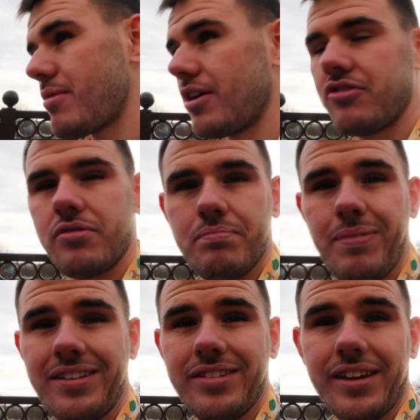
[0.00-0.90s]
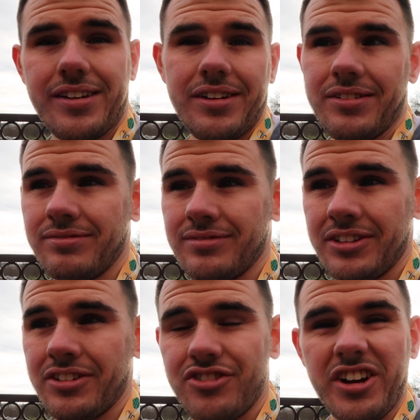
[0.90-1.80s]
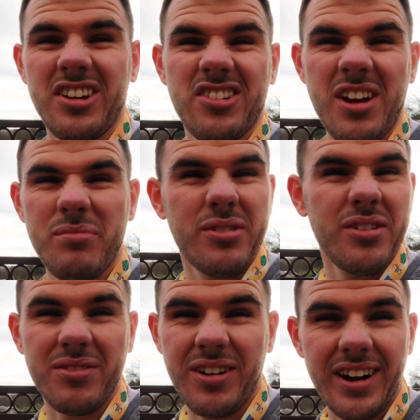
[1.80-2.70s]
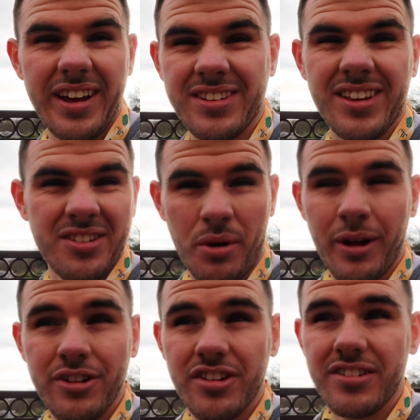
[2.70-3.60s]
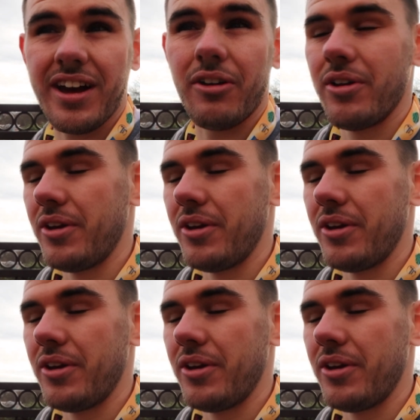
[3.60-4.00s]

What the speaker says: much basic chicken and chips really, so there's not much to tell.